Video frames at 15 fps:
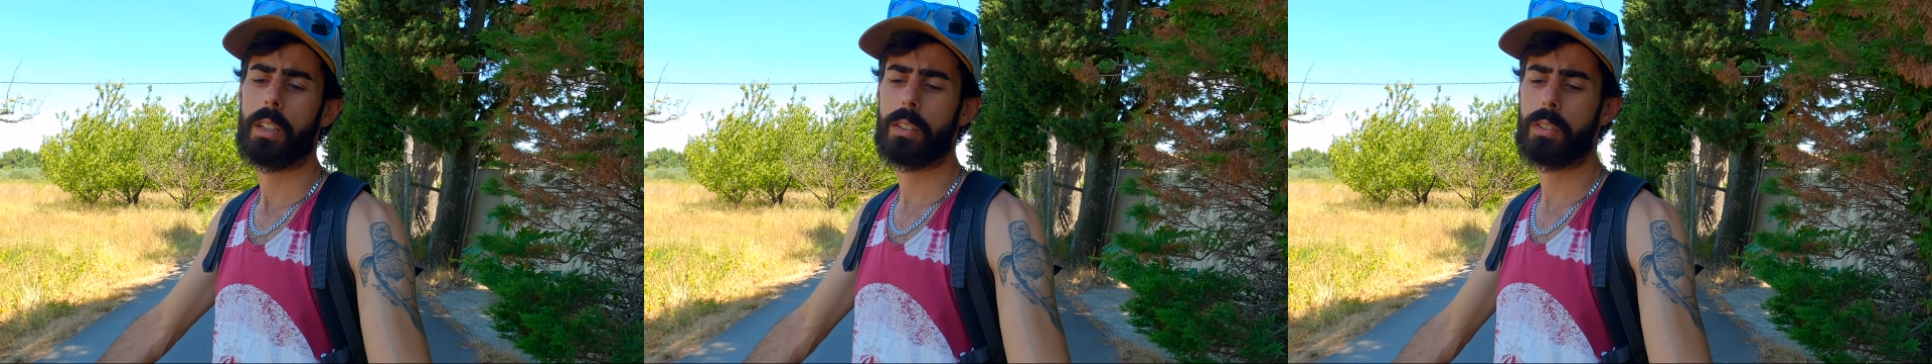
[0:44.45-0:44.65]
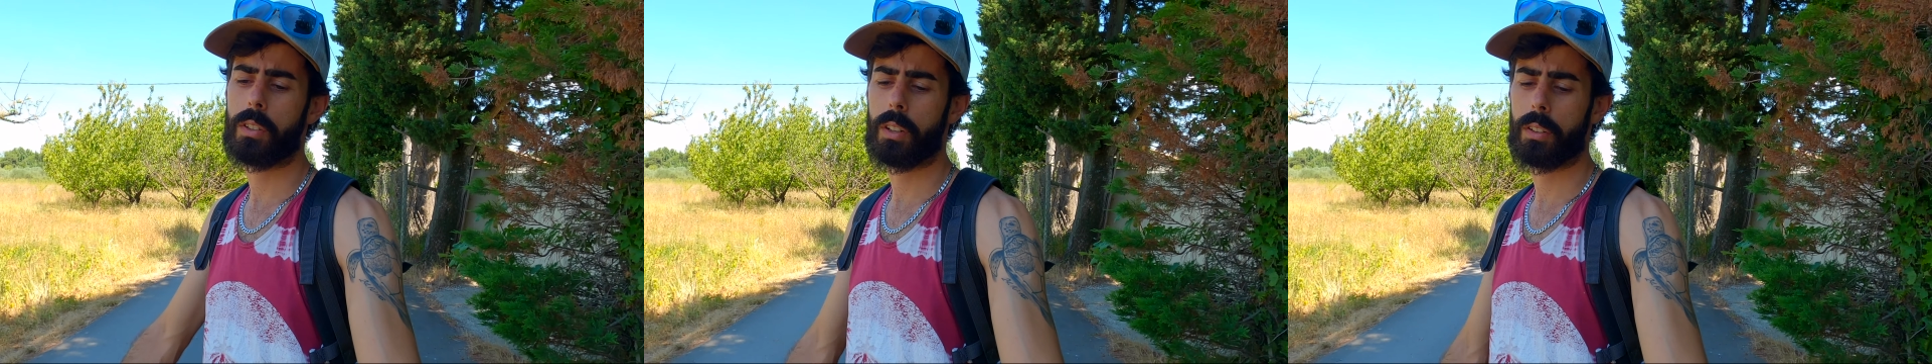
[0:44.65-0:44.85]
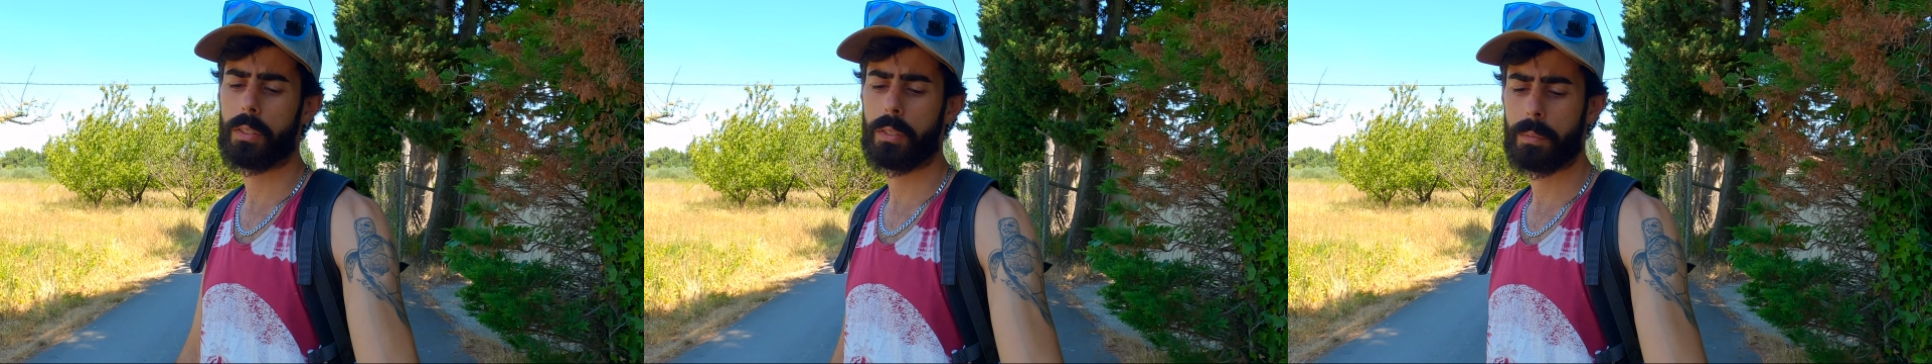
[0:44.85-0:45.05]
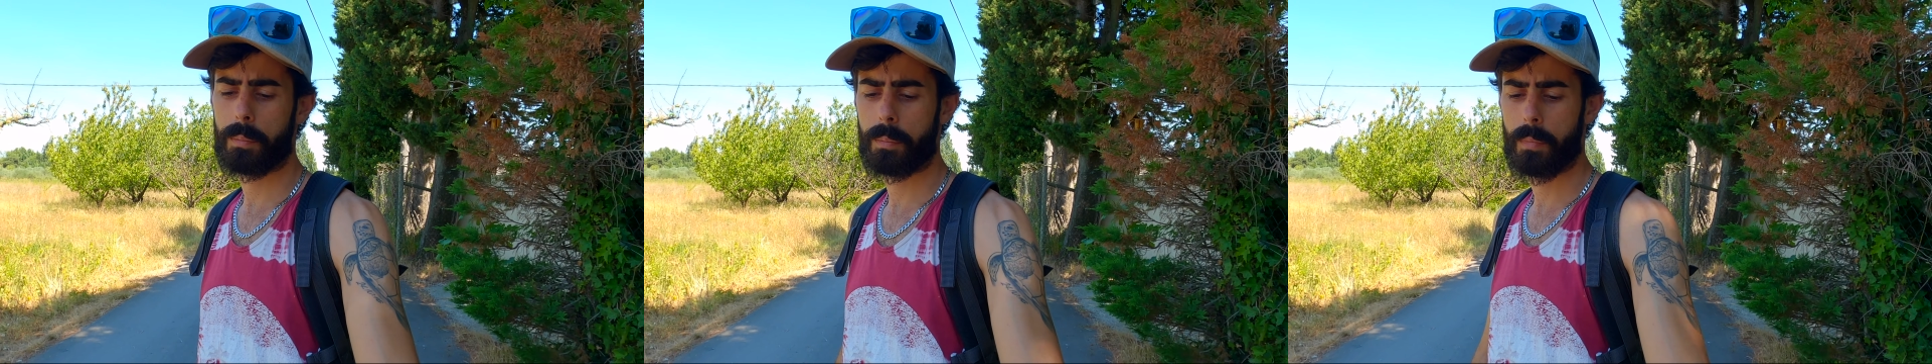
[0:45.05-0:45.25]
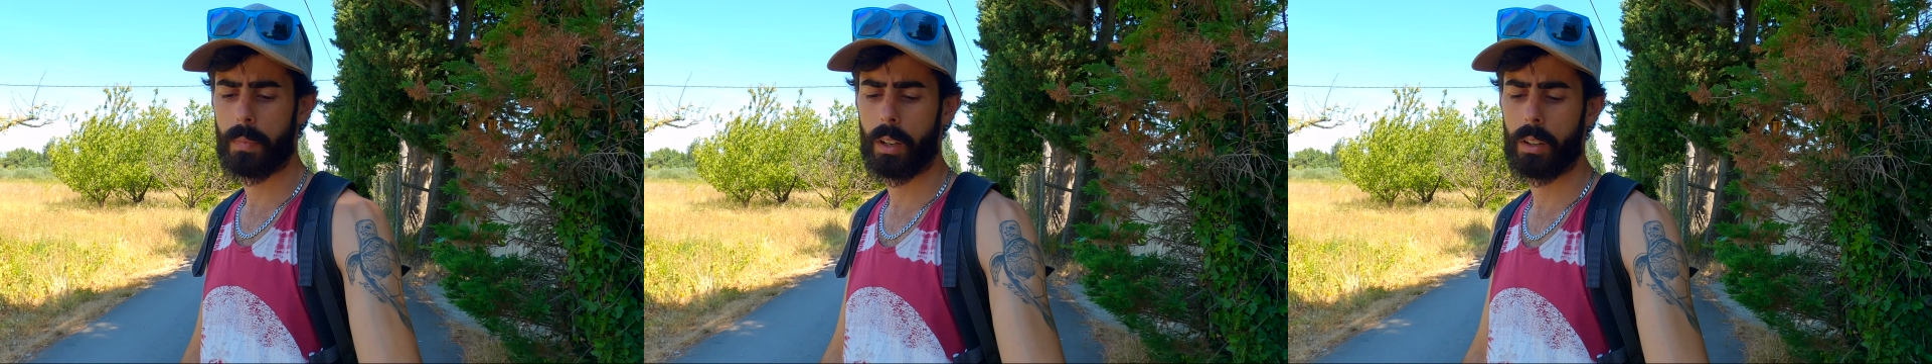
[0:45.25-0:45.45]
is
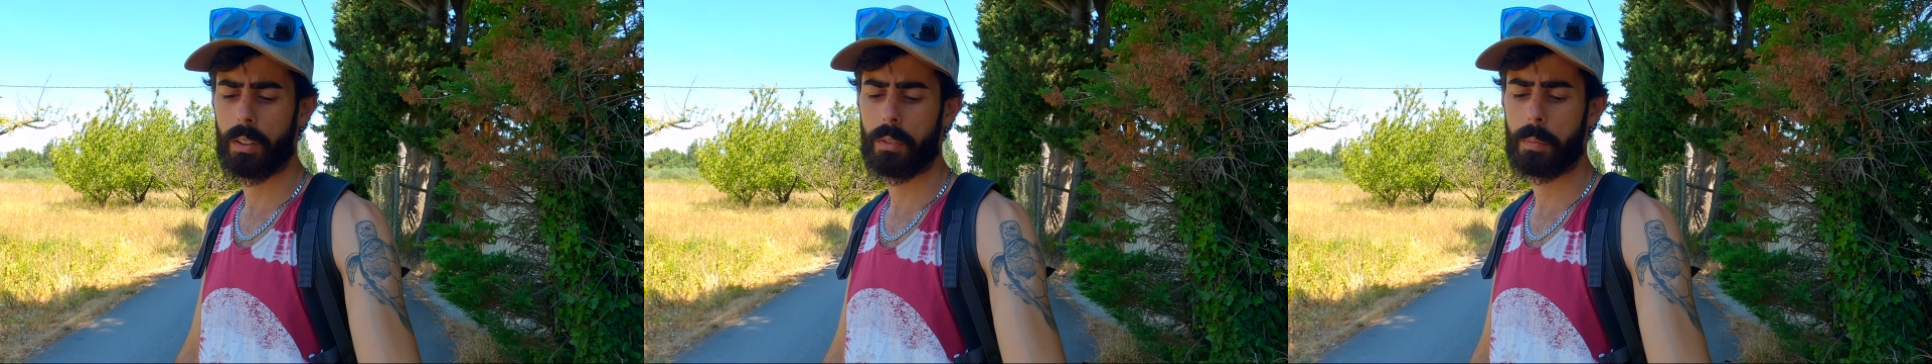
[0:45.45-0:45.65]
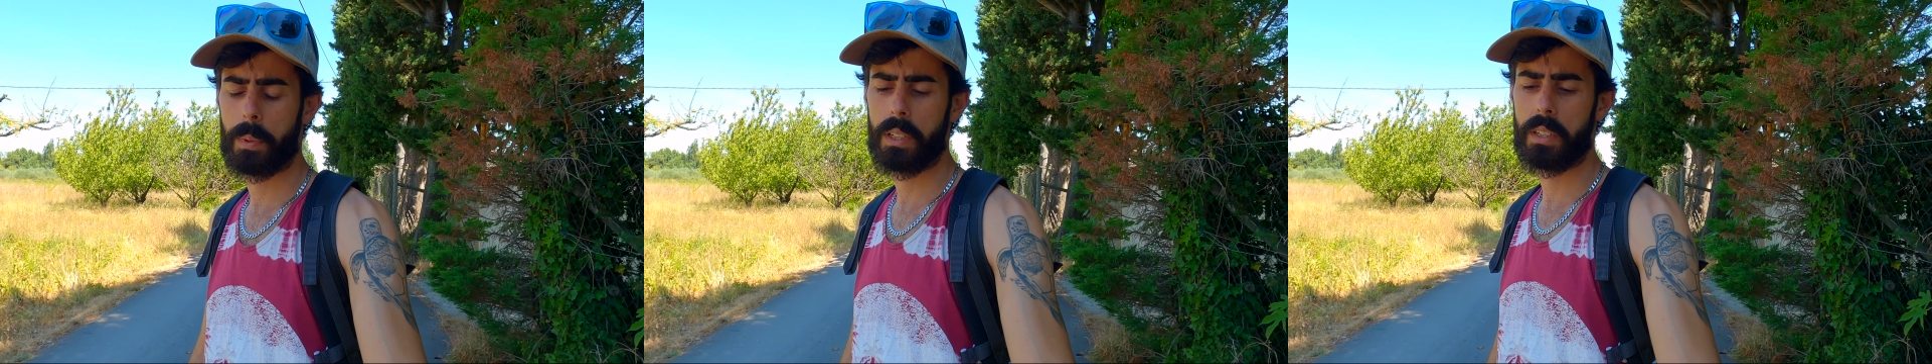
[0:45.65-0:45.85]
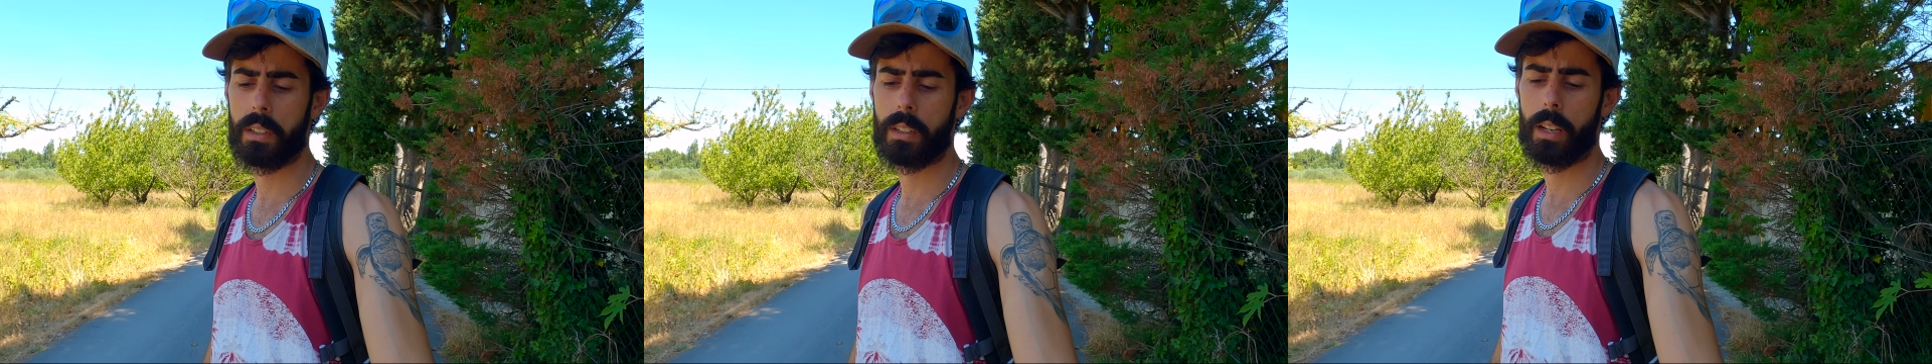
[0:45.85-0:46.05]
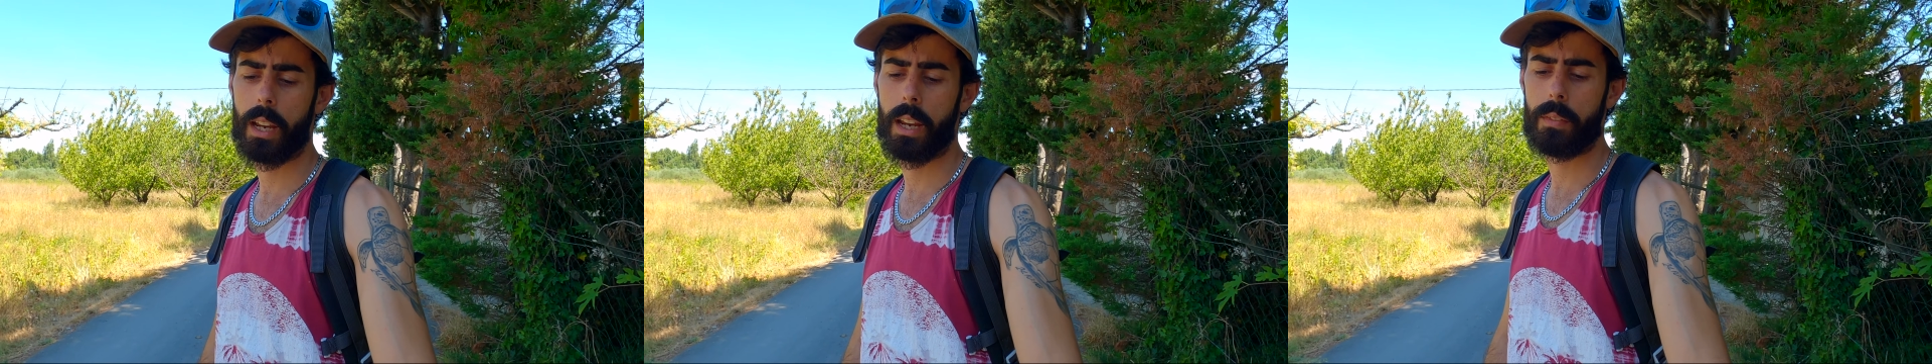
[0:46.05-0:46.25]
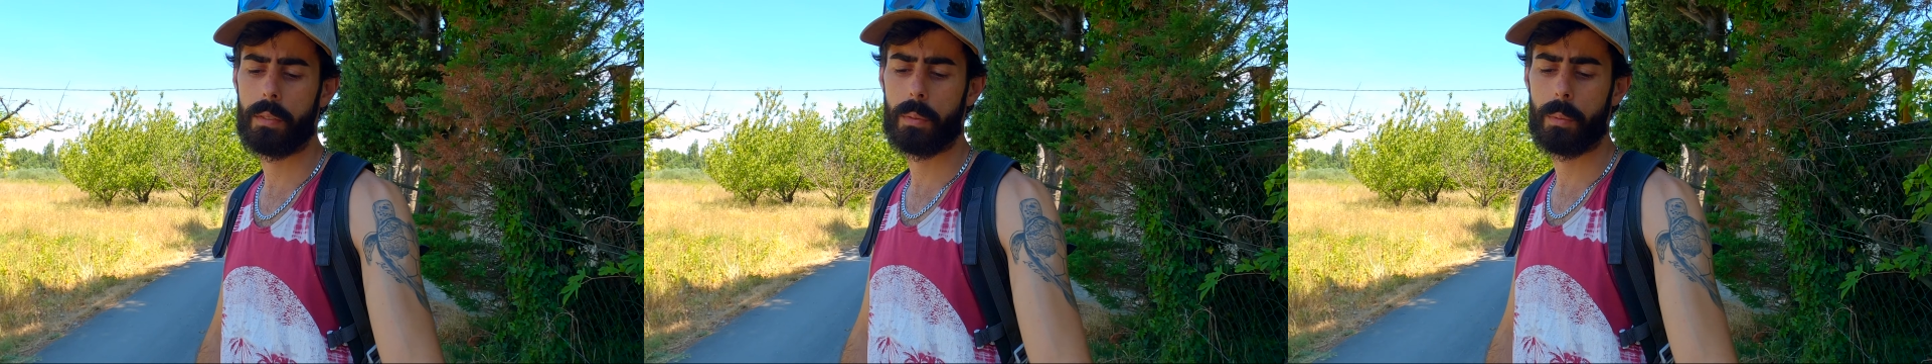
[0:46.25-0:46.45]
just splitting
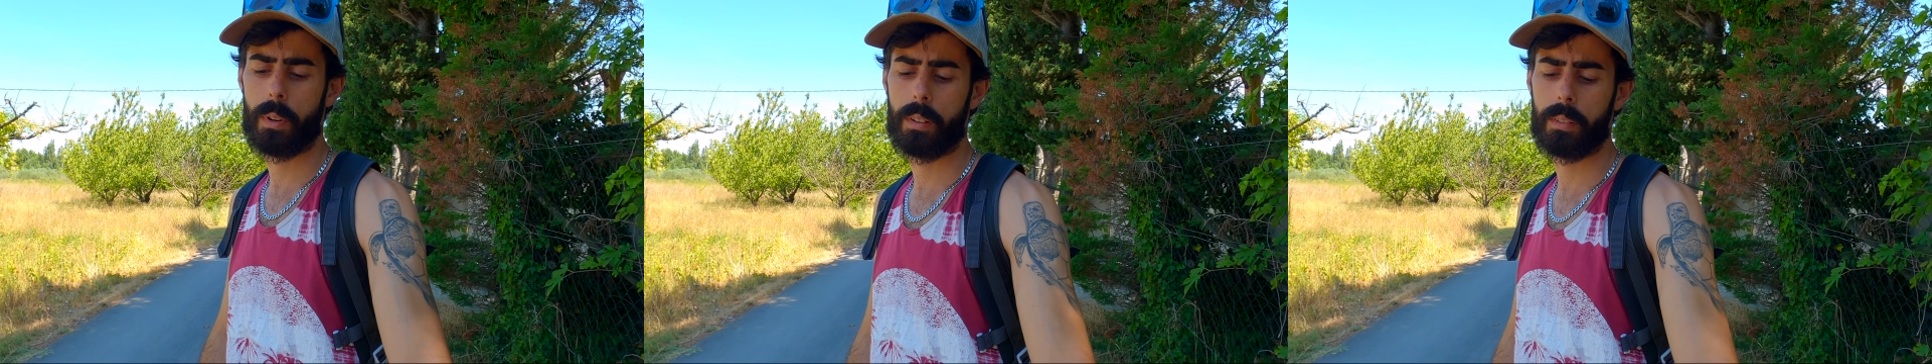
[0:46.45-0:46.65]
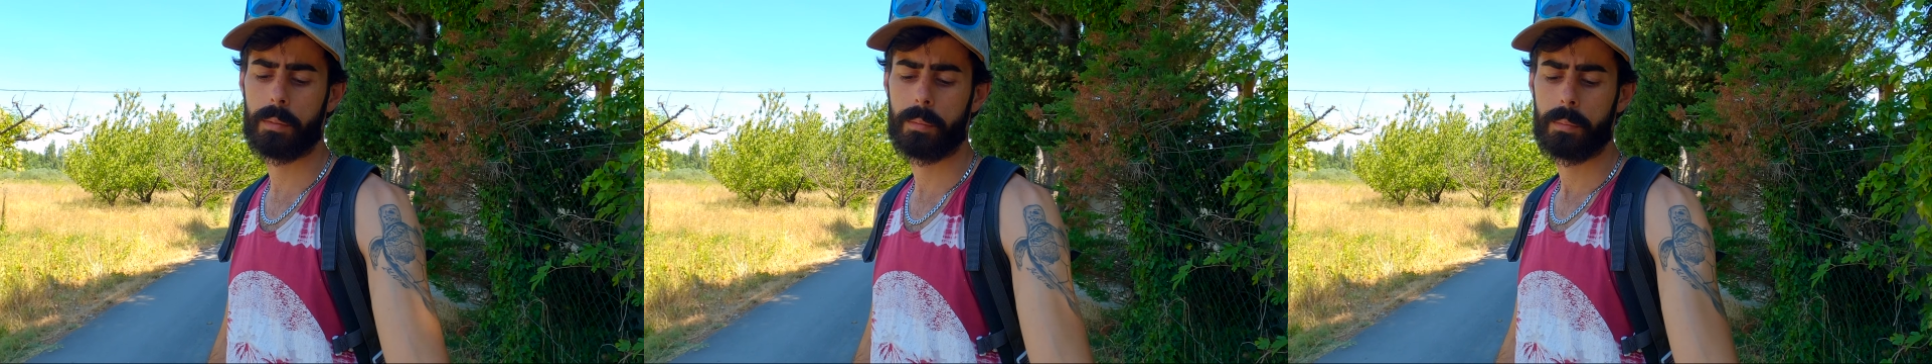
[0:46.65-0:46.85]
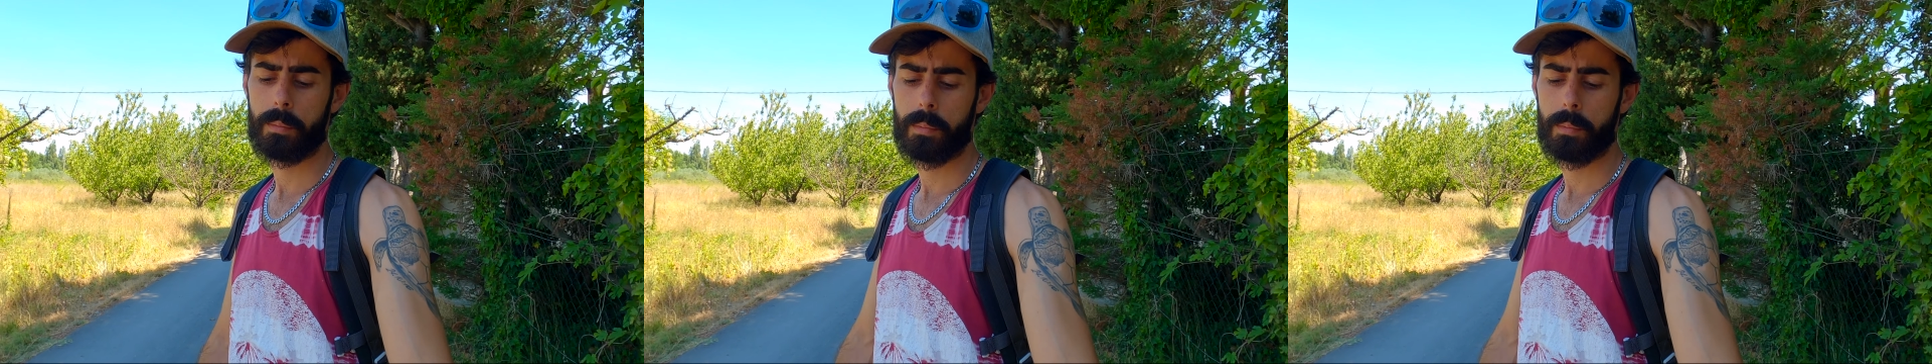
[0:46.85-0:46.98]
everyone,